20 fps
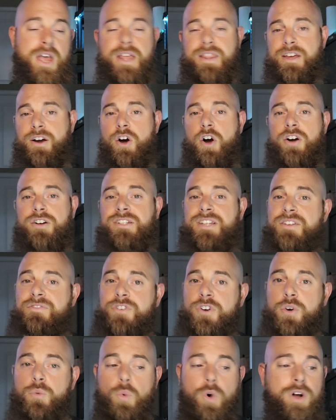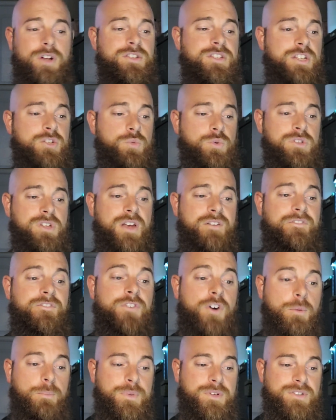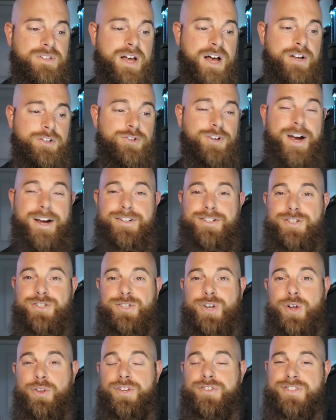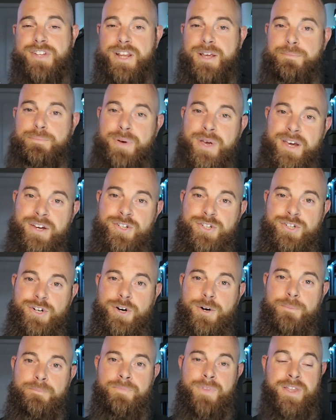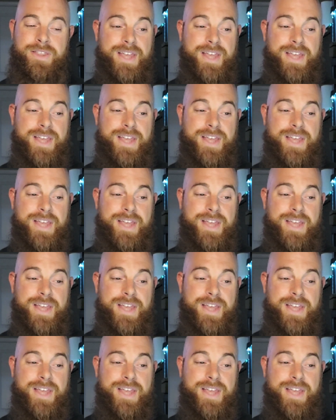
There are different ones. This one's a foot massager. I actually saw this in a picture.